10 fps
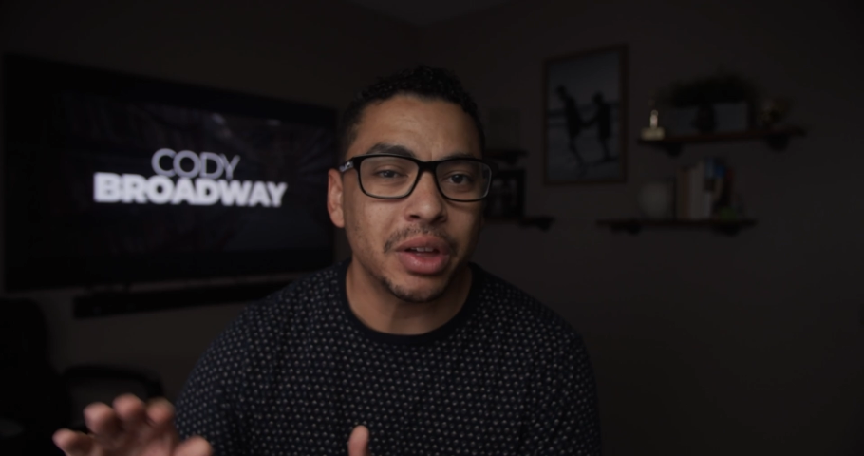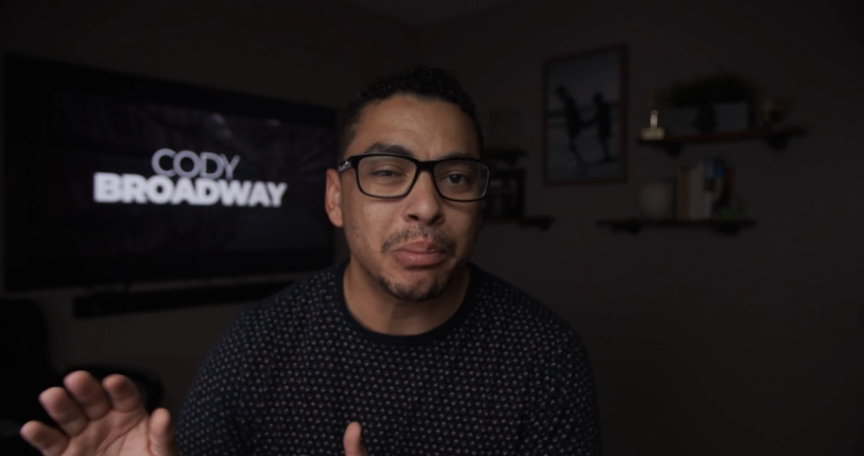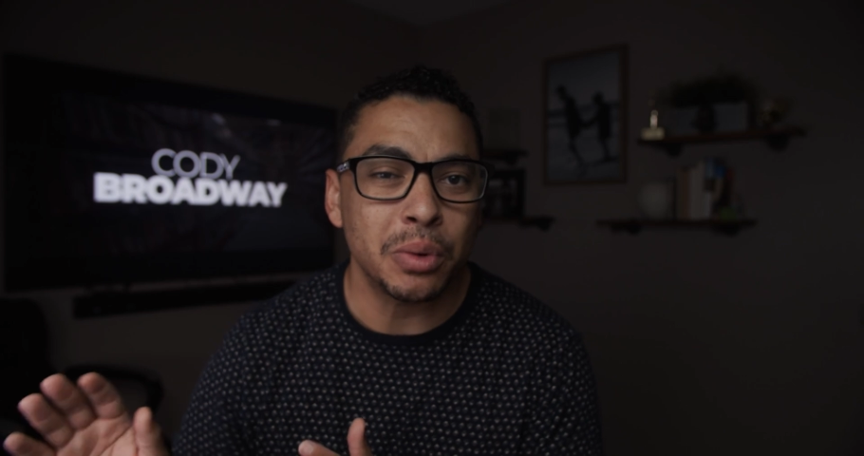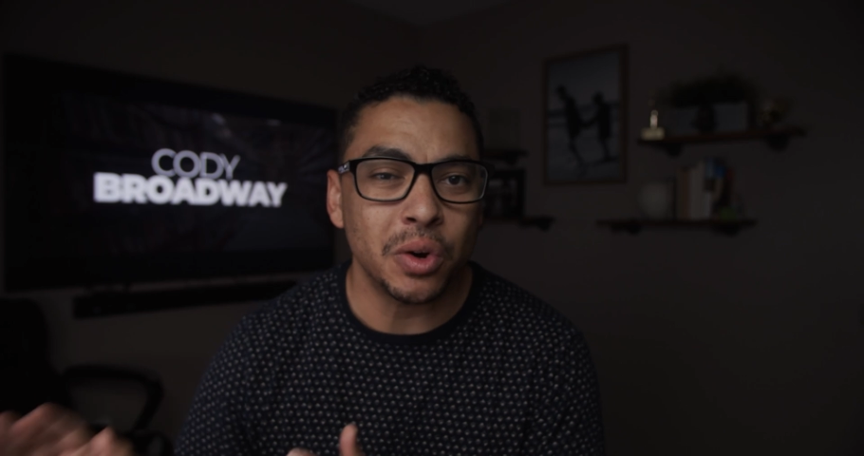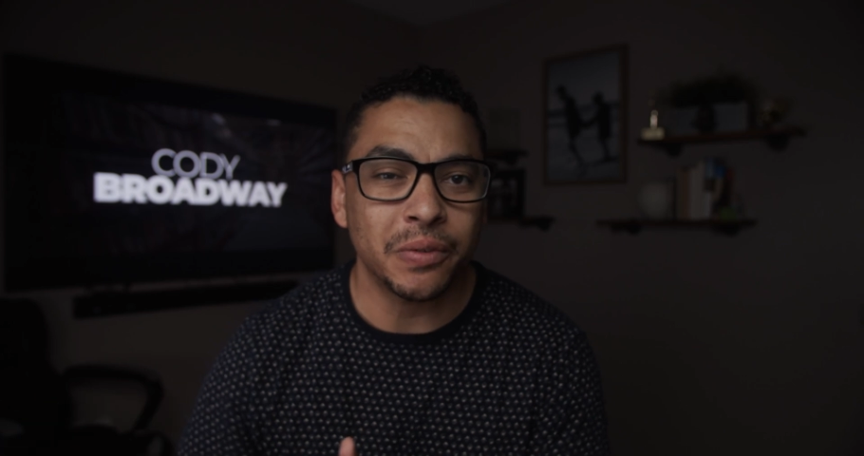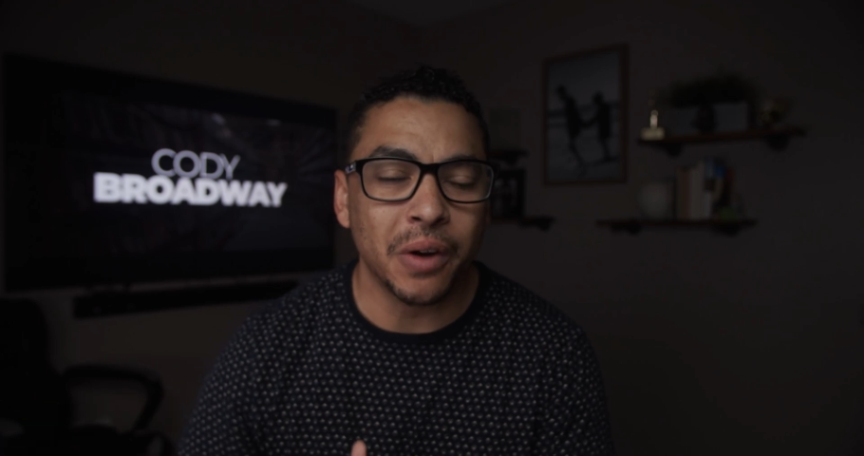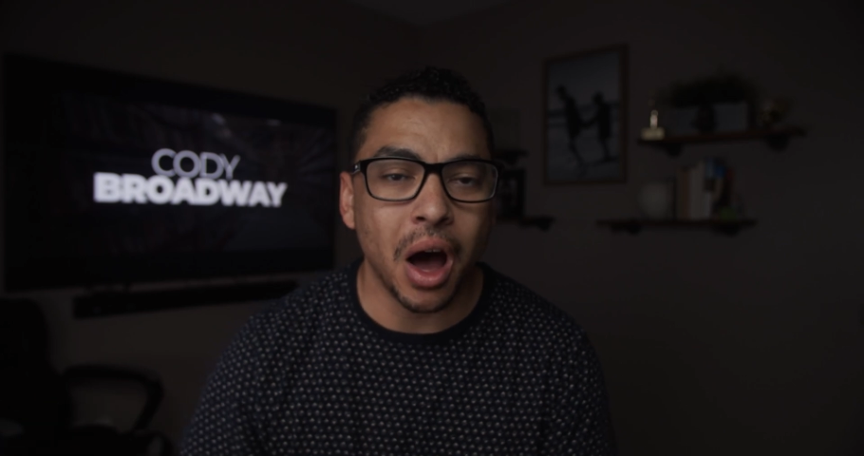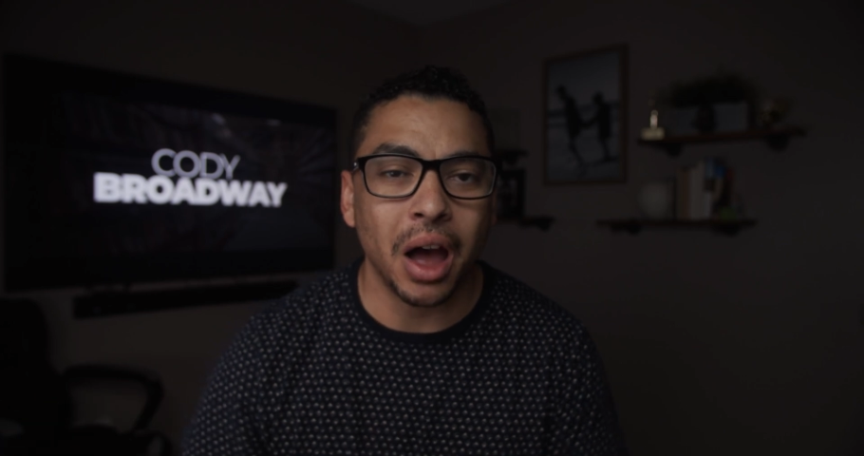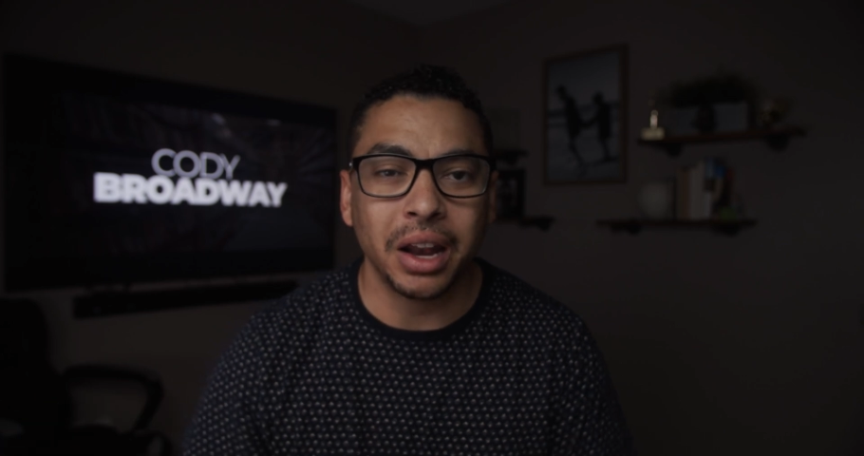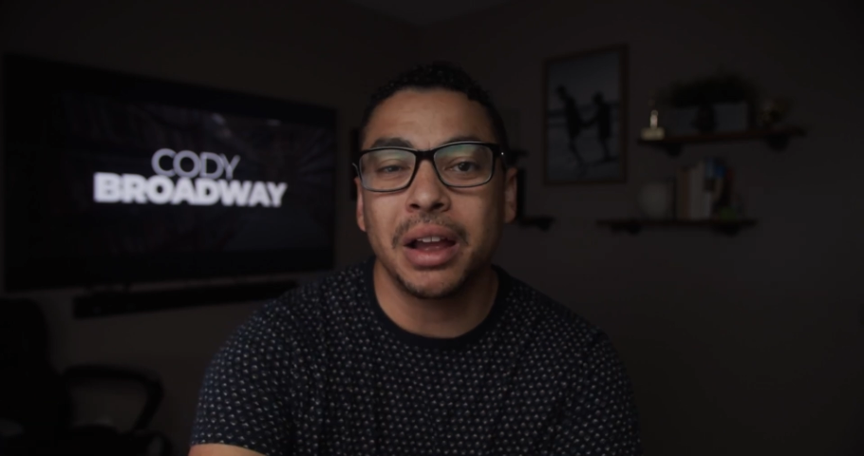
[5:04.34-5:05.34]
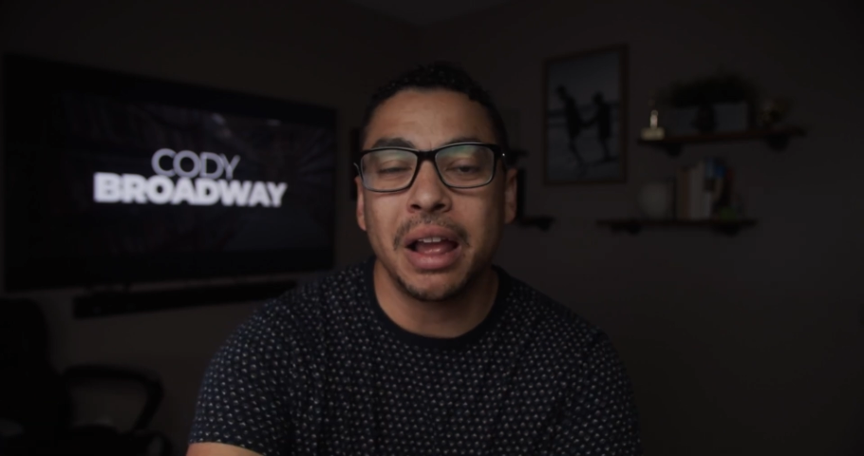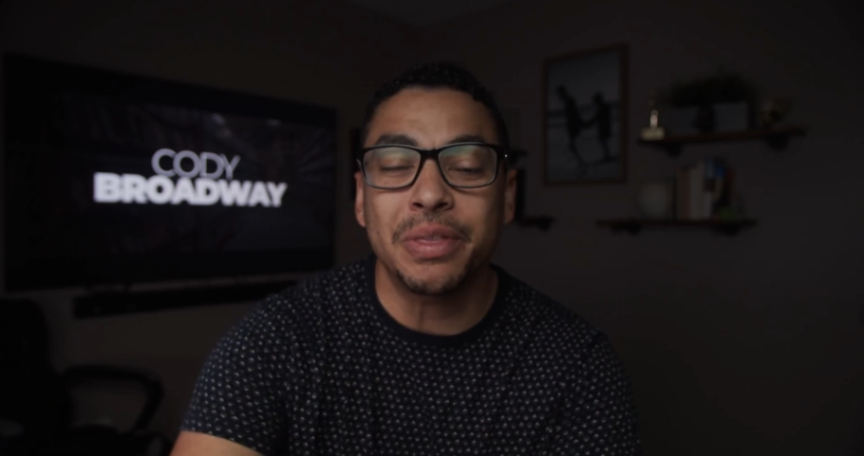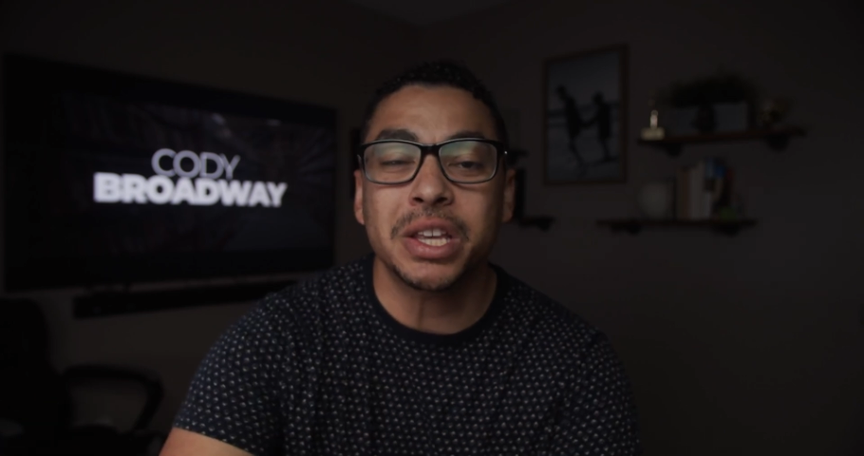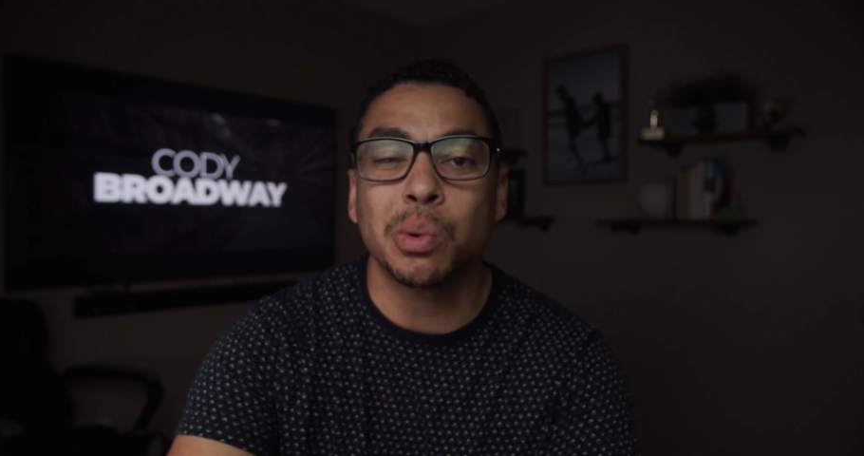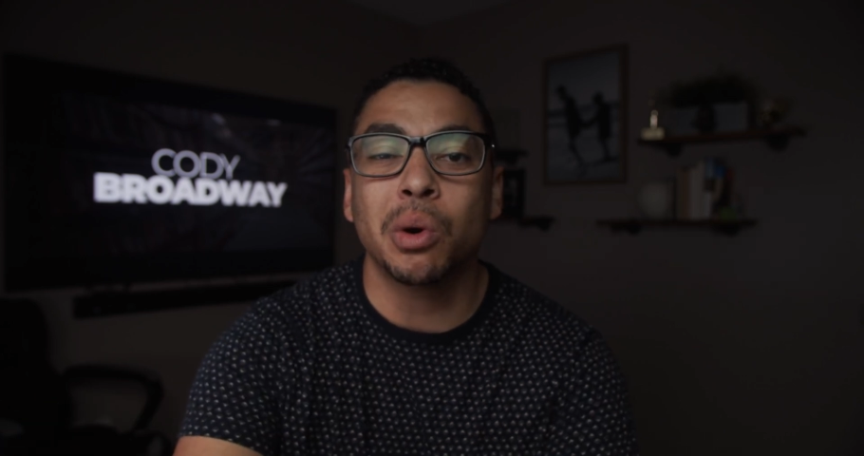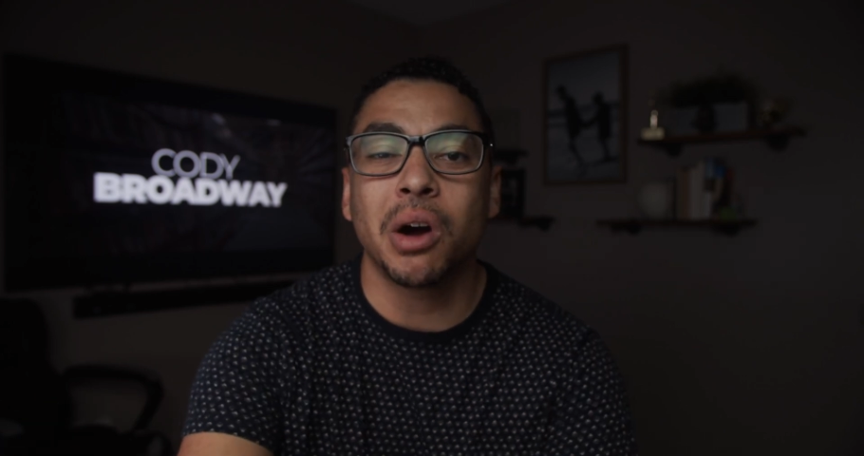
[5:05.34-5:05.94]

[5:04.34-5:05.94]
them move on. And this will